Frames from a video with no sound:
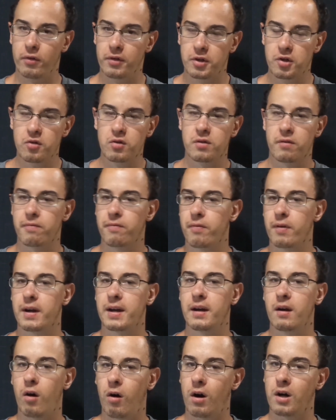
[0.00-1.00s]
The dude's a
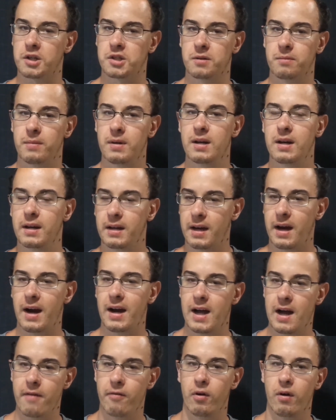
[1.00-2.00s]
freaking awesome guy
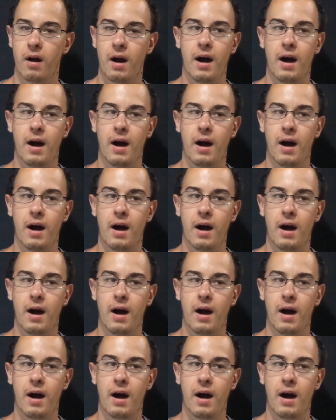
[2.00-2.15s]
ever.